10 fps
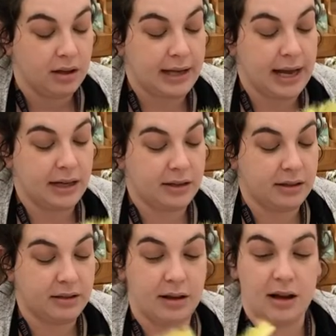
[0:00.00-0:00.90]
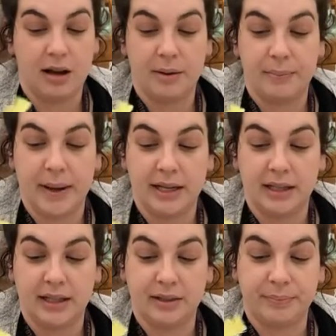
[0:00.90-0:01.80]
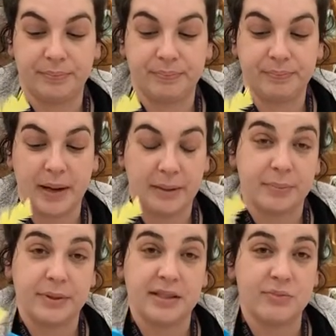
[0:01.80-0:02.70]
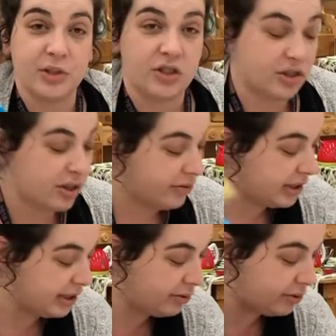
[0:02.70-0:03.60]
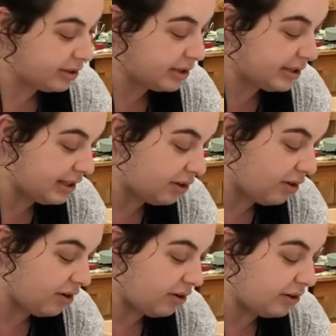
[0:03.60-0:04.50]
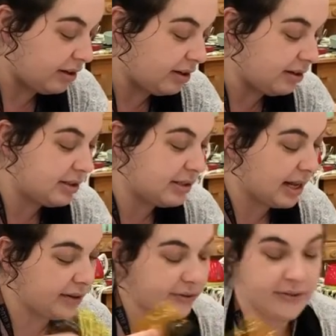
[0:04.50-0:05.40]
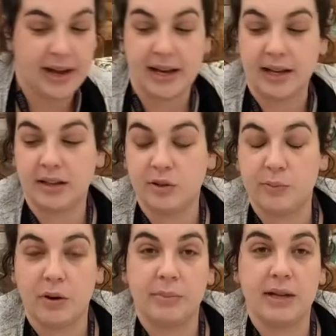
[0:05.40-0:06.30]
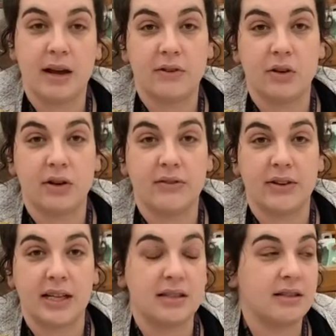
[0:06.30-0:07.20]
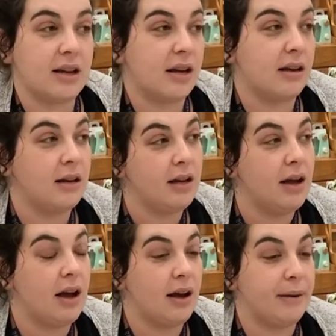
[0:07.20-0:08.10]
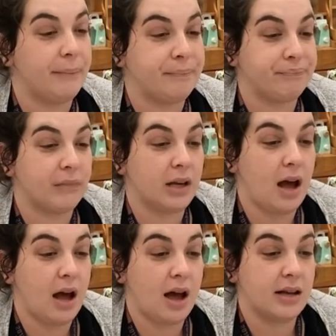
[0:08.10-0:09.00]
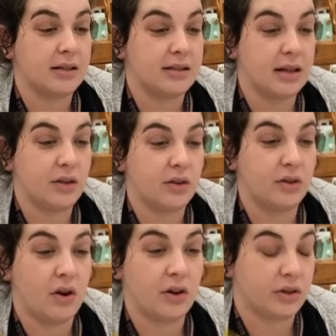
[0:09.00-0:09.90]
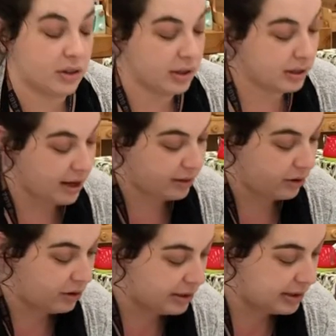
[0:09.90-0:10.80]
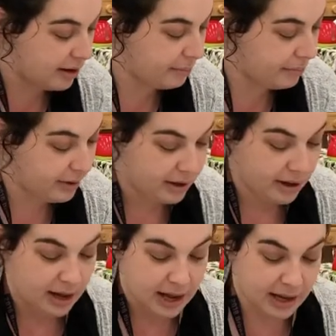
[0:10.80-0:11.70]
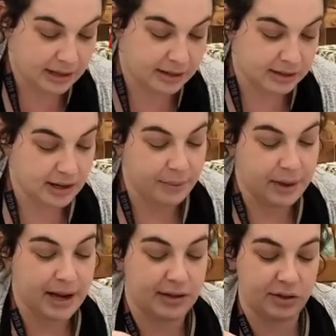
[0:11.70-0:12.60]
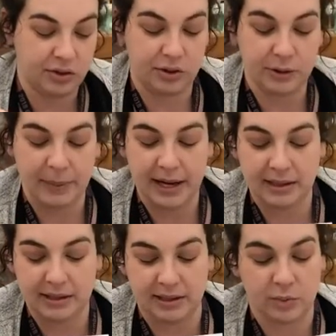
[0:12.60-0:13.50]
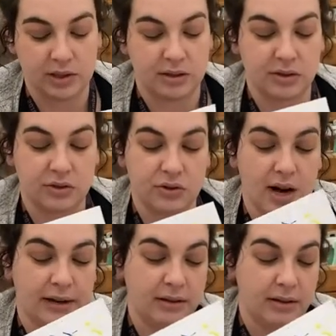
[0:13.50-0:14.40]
cake patty papers, which are really good to stick on, cellophane. You probably have a lot of Easter cards that you got. You can cut those up and add it to your painting once it's dry.